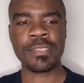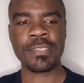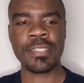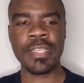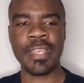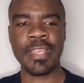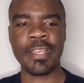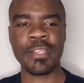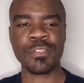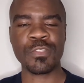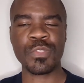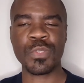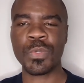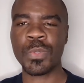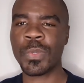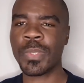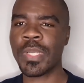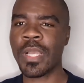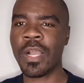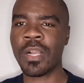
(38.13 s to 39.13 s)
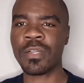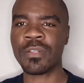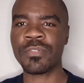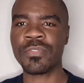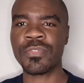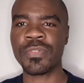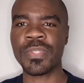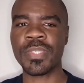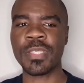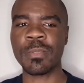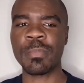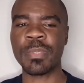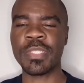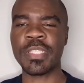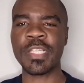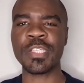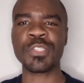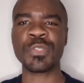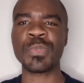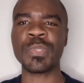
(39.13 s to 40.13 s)
dance, choreography,
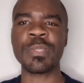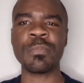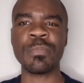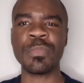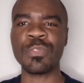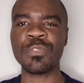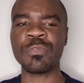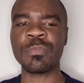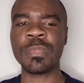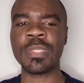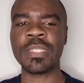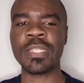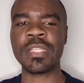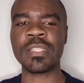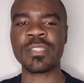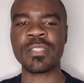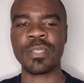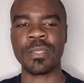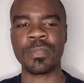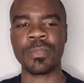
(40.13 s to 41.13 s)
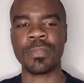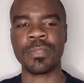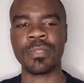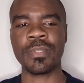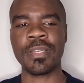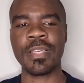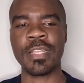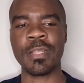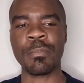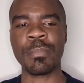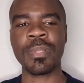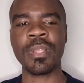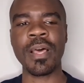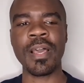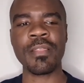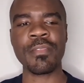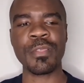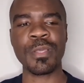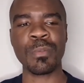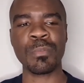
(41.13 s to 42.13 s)
pedestrian movement, etc., and
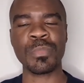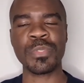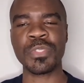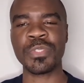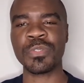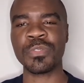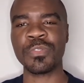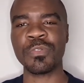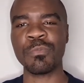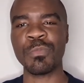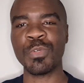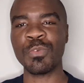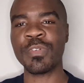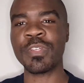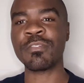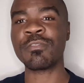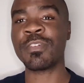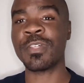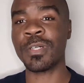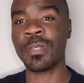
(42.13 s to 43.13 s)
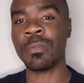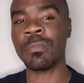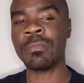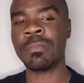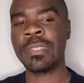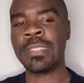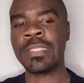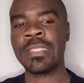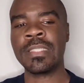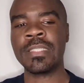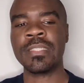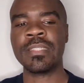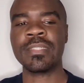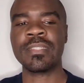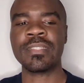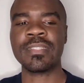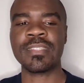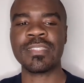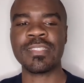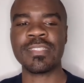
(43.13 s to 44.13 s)
apply them to moving film
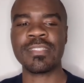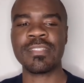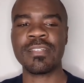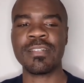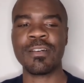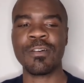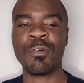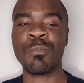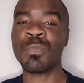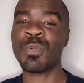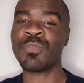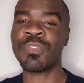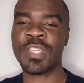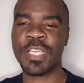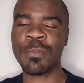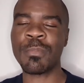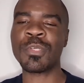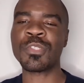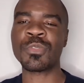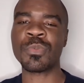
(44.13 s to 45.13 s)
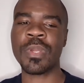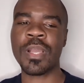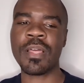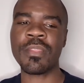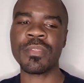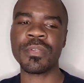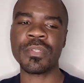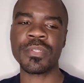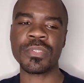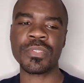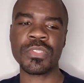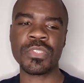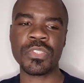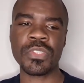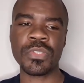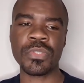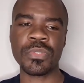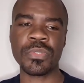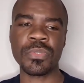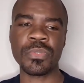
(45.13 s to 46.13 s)
and or moving image rather,
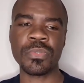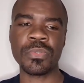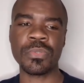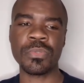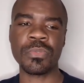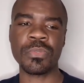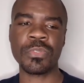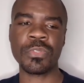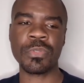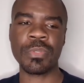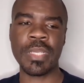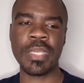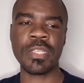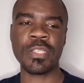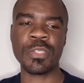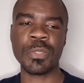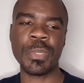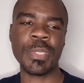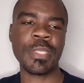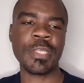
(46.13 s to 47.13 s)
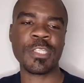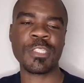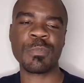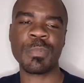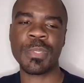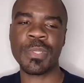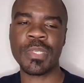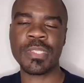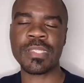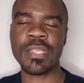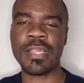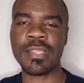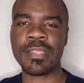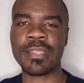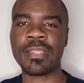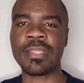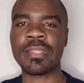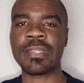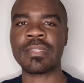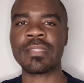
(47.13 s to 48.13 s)
to create a unique experience, I
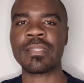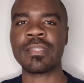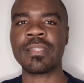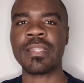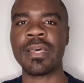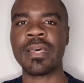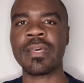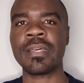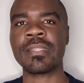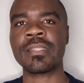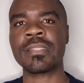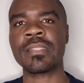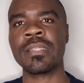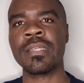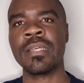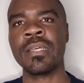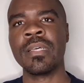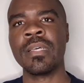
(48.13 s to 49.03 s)
think, that